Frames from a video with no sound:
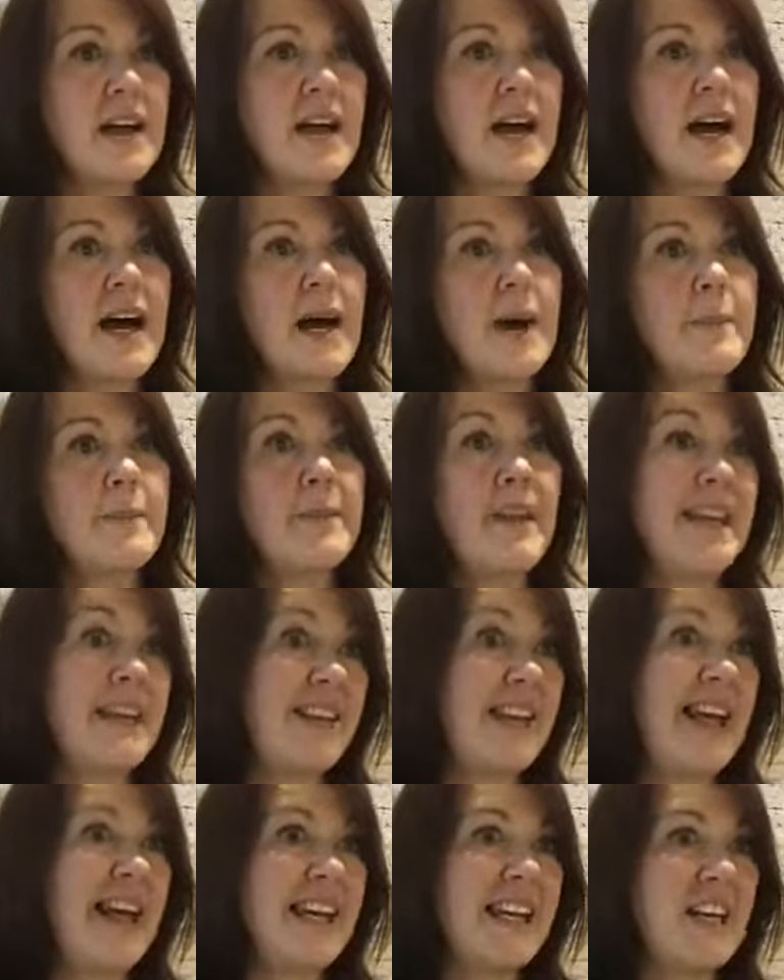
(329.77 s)

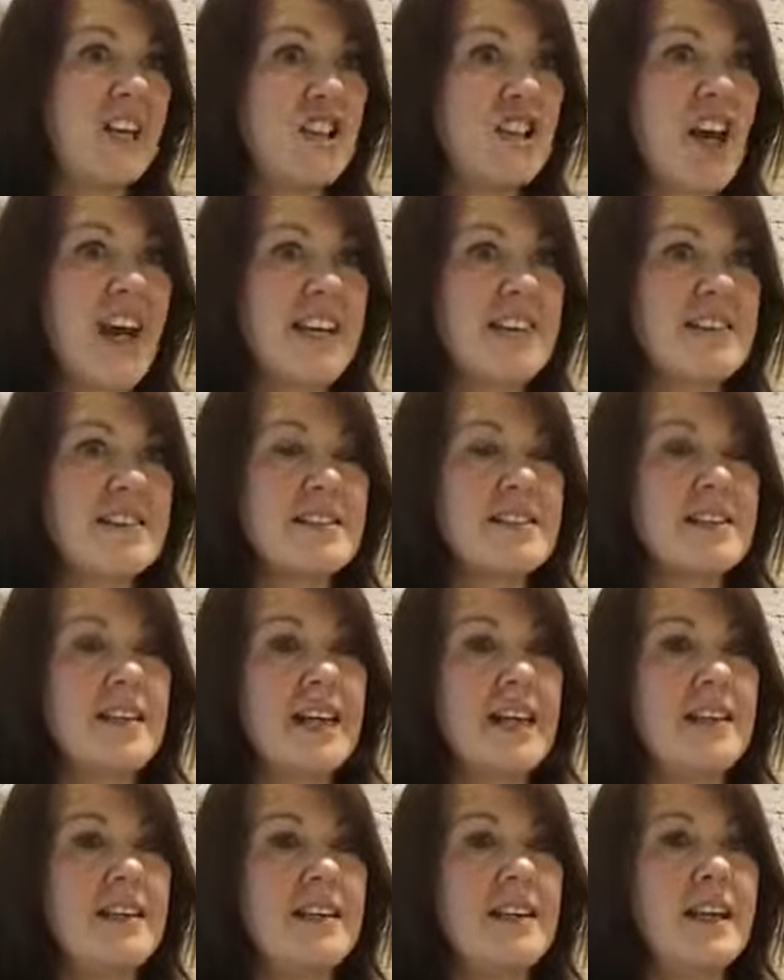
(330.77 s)
the NHS
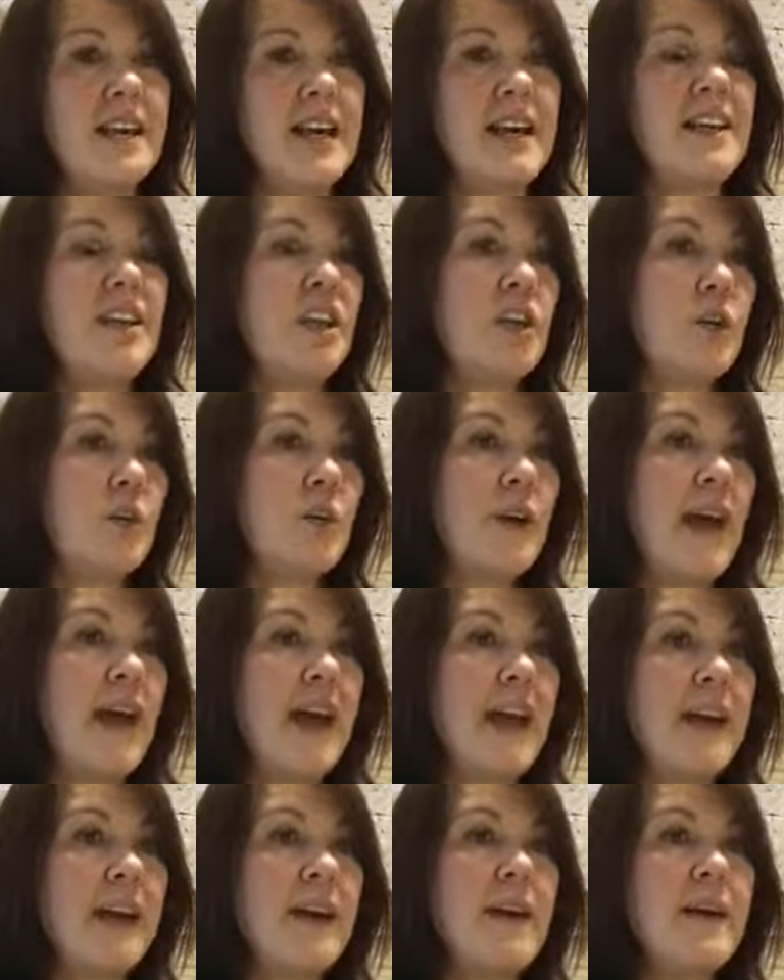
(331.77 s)
in the
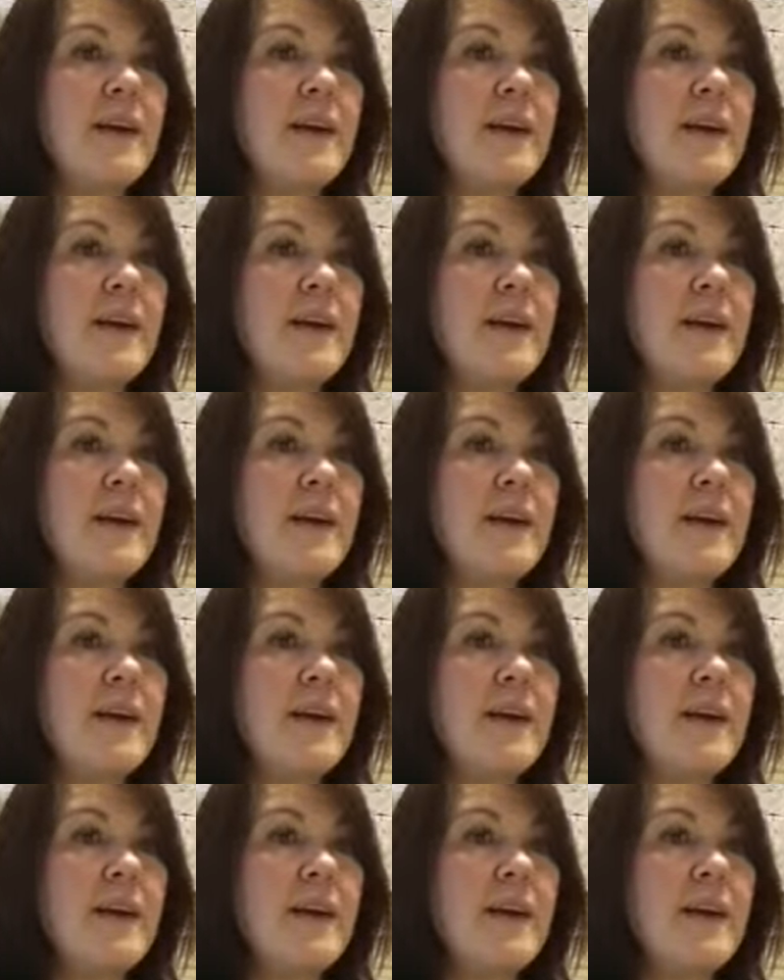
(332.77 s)
UK.